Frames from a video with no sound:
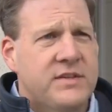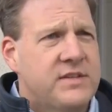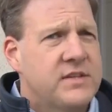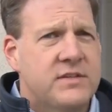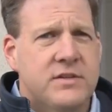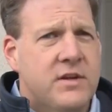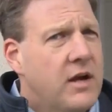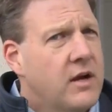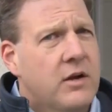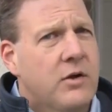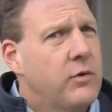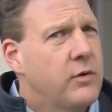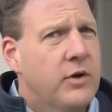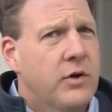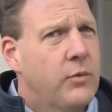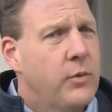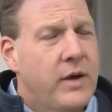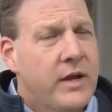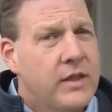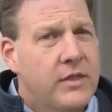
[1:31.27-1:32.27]
This is not
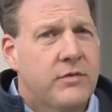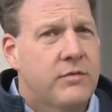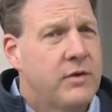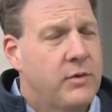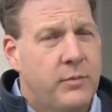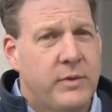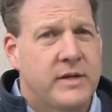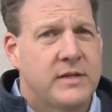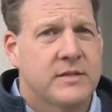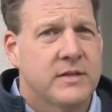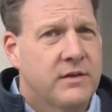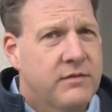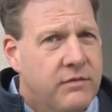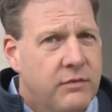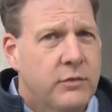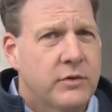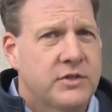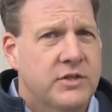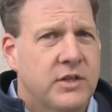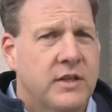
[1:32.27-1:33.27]
going away in 3 weeks,
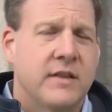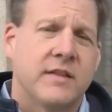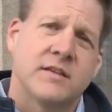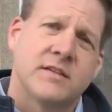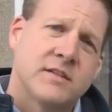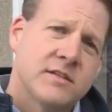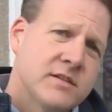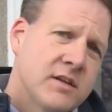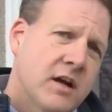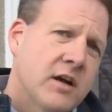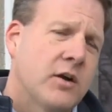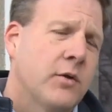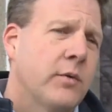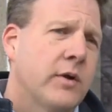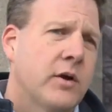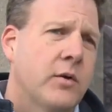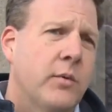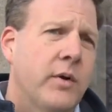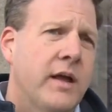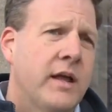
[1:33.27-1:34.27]
unfortunately. This is not
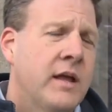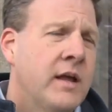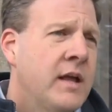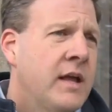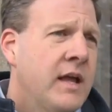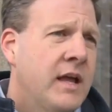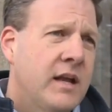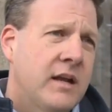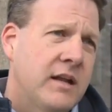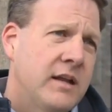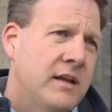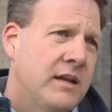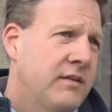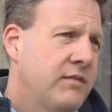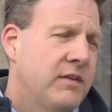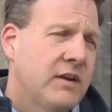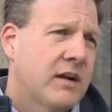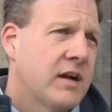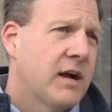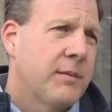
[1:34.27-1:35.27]
going away in
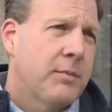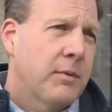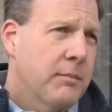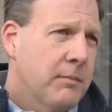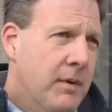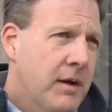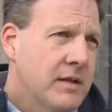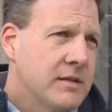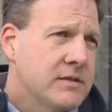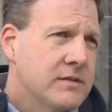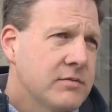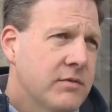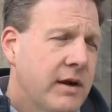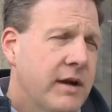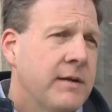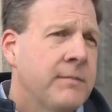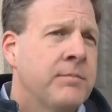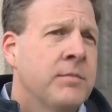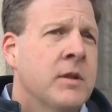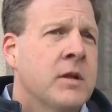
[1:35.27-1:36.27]
even a couple months,
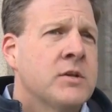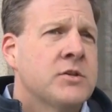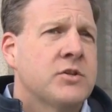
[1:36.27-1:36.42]
right?